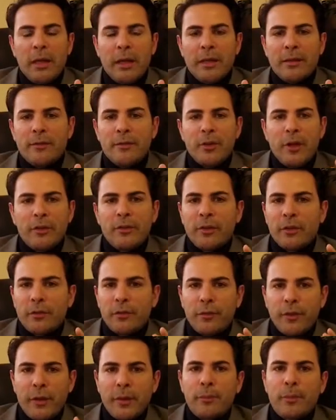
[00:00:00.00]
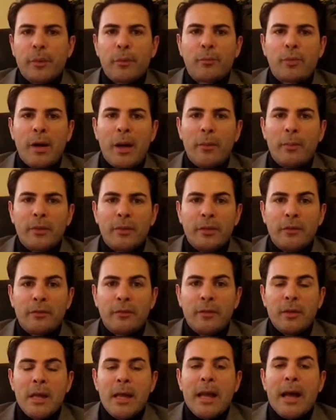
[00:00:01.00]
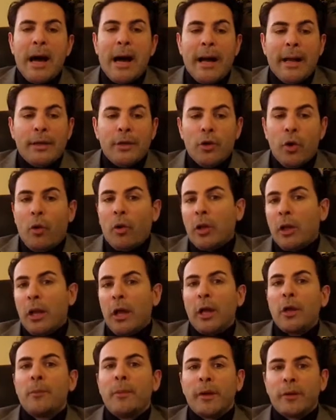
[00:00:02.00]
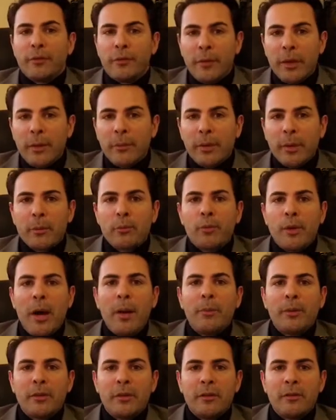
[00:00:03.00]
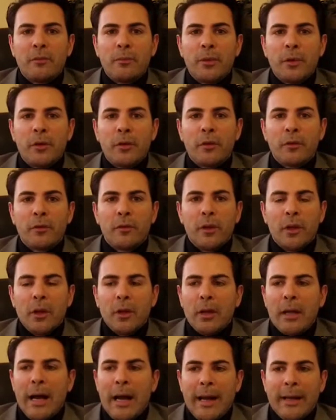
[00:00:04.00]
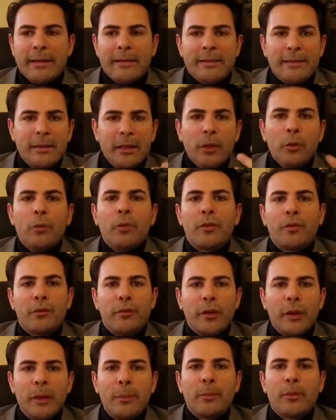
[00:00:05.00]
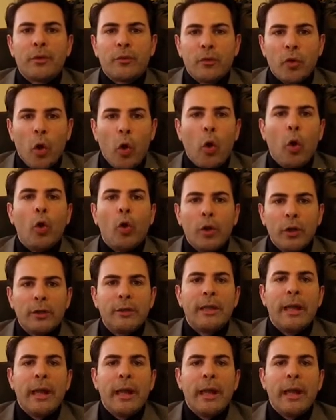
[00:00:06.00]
is not just flipping properties. I know a lot about flipping properties because I deal with flippers all